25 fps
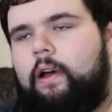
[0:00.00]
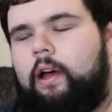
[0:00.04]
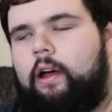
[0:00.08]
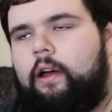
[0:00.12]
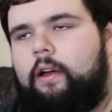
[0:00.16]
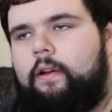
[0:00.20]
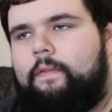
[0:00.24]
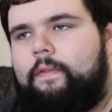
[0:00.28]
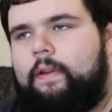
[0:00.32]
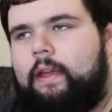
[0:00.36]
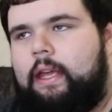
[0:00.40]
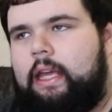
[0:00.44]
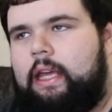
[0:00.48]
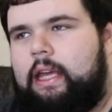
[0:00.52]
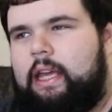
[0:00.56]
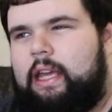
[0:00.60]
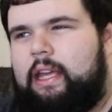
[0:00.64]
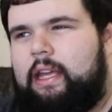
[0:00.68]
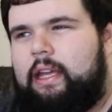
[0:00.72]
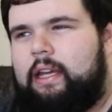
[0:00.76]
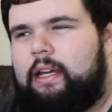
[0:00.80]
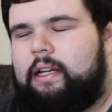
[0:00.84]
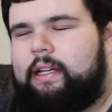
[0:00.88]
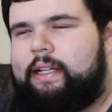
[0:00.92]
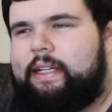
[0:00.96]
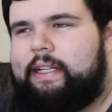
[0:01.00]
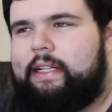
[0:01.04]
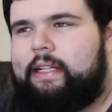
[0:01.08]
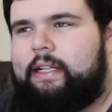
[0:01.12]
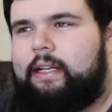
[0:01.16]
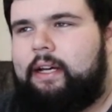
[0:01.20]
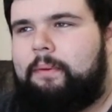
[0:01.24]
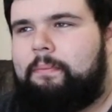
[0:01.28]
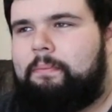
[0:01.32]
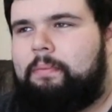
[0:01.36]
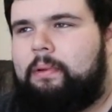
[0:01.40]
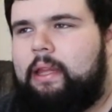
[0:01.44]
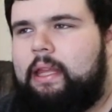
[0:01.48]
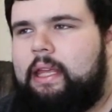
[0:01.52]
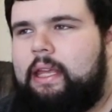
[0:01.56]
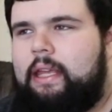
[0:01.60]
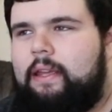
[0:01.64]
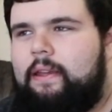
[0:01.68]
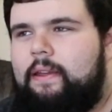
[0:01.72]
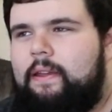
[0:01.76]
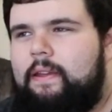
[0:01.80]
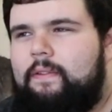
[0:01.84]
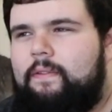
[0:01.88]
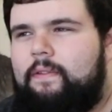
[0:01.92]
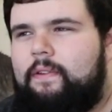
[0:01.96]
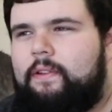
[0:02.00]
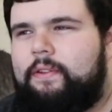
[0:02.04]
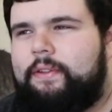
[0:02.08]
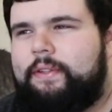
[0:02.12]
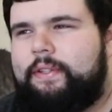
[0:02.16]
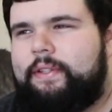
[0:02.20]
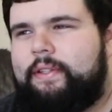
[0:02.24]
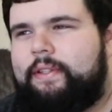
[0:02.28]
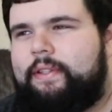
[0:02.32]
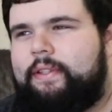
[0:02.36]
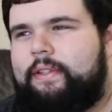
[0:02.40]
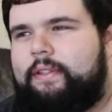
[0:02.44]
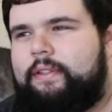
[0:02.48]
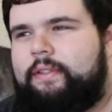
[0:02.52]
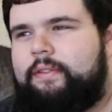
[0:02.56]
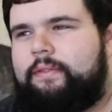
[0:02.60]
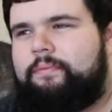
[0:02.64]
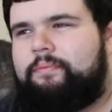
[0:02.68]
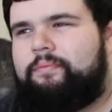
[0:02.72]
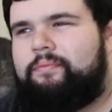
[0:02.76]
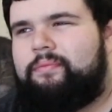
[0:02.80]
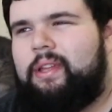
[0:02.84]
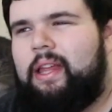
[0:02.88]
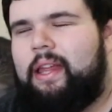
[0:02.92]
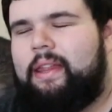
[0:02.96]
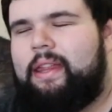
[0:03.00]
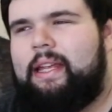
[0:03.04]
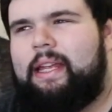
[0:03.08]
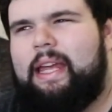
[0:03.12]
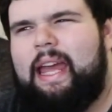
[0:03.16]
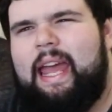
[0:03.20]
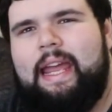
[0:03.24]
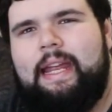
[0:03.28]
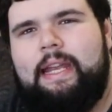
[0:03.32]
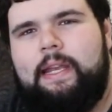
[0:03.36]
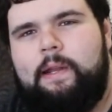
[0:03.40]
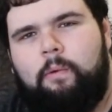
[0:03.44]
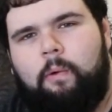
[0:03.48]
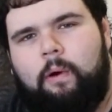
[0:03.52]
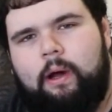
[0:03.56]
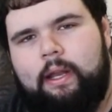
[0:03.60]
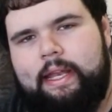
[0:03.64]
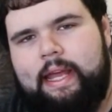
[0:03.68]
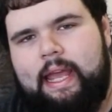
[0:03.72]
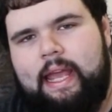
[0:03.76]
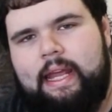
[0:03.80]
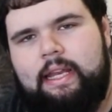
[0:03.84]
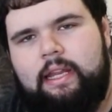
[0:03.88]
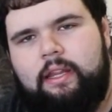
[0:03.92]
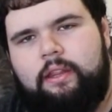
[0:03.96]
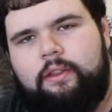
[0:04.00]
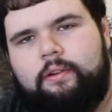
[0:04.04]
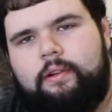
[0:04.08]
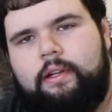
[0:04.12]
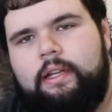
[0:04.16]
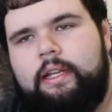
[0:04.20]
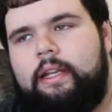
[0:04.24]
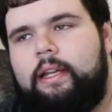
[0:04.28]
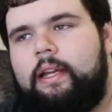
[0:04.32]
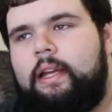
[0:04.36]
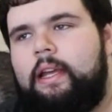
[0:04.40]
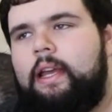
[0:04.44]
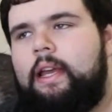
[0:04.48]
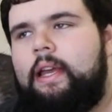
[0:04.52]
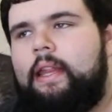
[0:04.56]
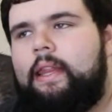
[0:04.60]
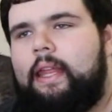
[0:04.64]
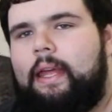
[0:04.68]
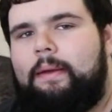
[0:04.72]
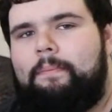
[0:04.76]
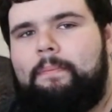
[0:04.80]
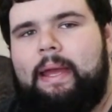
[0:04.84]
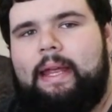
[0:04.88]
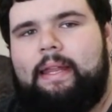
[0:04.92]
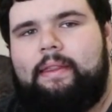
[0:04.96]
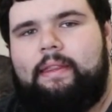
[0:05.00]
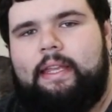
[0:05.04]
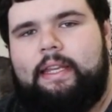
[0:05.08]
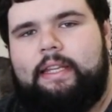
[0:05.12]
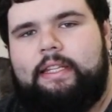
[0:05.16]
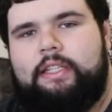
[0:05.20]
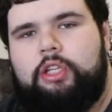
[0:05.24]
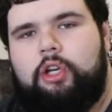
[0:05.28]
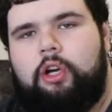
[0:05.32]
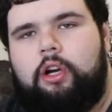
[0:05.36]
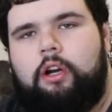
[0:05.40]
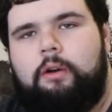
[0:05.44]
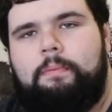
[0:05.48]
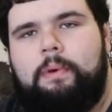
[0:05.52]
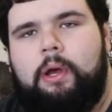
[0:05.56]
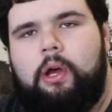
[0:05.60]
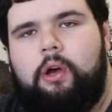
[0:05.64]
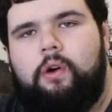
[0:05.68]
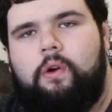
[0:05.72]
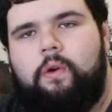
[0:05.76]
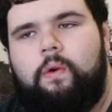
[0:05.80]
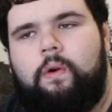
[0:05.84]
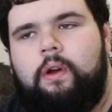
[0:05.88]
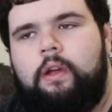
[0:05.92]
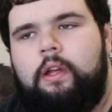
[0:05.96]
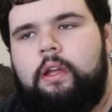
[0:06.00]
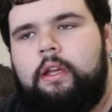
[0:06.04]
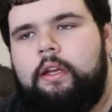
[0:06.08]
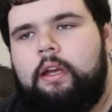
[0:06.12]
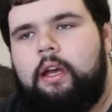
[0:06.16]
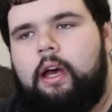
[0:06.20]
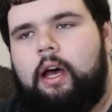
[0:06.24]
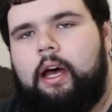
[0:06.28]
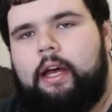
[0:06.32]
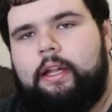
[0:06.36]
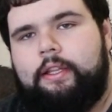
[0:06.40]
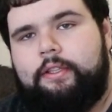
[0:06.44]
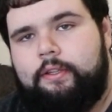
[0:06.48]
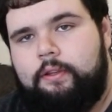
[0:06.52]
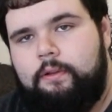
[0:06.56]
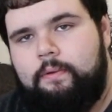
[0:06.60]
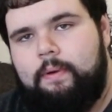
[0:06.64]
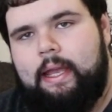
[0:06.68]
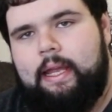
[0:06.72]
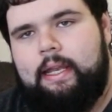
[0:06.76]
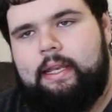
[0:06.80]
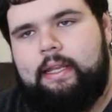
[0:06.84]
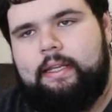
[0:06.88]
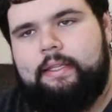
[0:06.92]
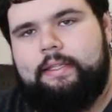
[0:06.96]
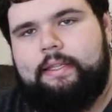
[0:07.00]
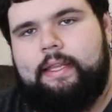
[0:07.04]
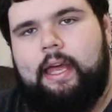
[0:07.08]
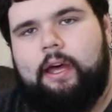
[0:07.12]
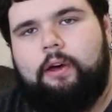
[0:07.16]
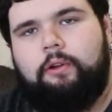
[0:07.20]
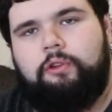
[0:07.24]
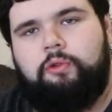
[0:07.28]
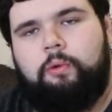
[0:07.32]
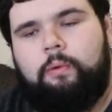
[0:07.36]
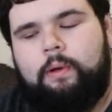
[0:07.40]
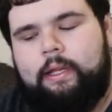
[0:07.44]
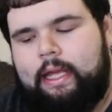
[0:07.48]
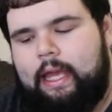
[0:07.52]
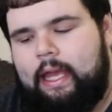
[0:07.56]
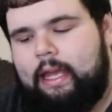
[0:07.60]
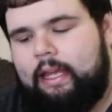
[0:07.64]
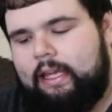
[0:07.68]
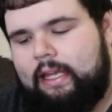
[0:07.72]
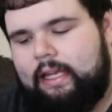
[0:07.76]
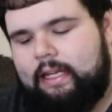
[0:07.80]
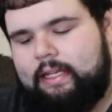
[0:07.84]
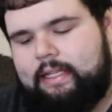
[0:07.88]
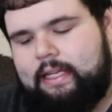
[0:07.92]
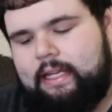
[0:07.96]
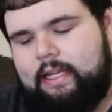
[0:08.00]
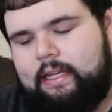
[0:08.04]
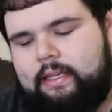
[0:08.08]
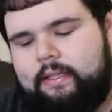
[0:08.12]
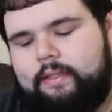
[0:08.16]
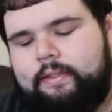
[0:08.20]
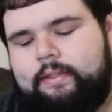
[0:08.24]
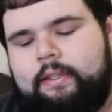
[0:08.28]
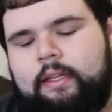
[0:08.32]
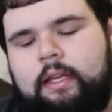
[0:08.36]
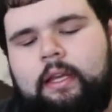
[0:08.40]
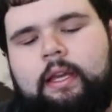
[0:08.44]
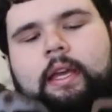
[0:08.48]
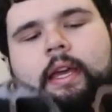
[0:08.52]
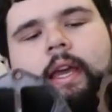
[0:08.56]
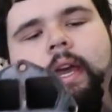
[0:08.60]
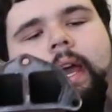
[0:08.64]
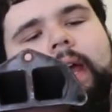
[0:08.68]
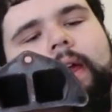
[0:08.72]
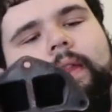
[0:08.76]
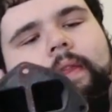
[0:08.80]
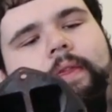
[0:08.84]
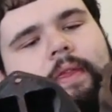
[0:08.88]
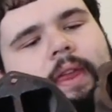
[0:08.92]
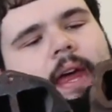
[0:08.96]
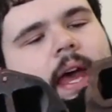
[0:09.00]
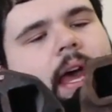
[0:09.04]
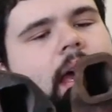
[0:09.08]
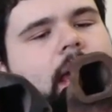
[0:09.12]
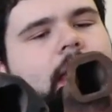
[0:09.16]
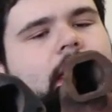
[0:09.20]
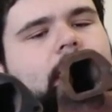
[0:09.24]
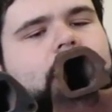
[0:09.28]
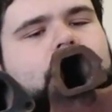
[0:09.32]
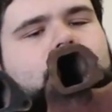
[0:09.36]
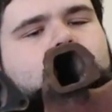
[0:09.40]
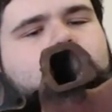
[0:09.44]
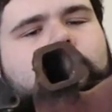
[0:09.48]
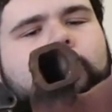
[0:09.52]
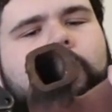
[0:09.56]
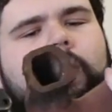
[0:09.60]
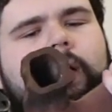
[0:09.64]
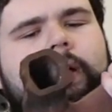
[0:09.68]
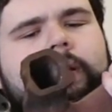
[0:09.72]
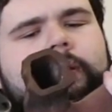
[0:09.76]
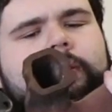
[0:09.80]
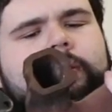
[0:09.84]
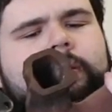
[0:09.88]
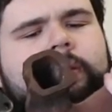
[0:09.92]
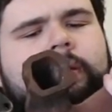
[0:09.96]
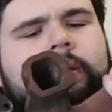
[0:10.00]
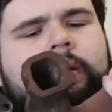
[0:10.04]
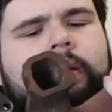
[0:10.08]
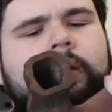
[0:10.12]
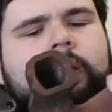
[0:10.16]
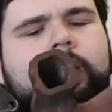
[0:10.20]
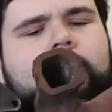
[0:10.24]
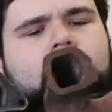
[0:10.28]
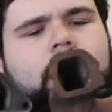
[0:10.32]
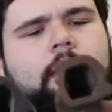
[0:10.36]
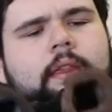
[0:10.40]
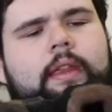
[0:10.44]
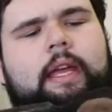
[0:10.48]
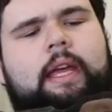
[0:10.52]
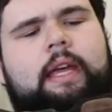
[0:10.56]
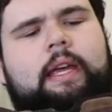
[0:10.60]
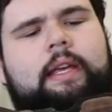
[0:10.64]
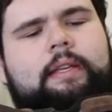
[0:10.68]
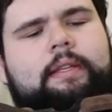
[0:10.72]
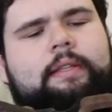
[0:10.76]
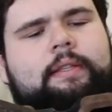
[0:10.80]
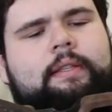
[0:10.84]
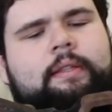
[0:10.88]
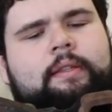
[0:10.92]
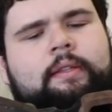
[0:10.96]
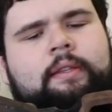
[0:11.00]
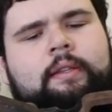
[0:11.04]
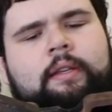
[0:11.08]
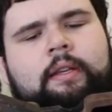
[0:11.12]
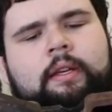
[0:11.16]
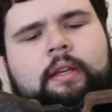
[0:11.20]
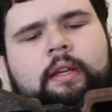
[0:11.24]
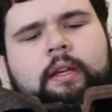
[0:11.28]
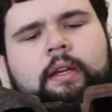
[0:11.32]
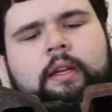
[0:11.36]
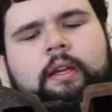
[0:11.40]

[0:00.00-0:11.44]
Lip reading: of a, I believe it was, I think 81 to 83. They made the turbo 280s, the L28 ETs, and that is what this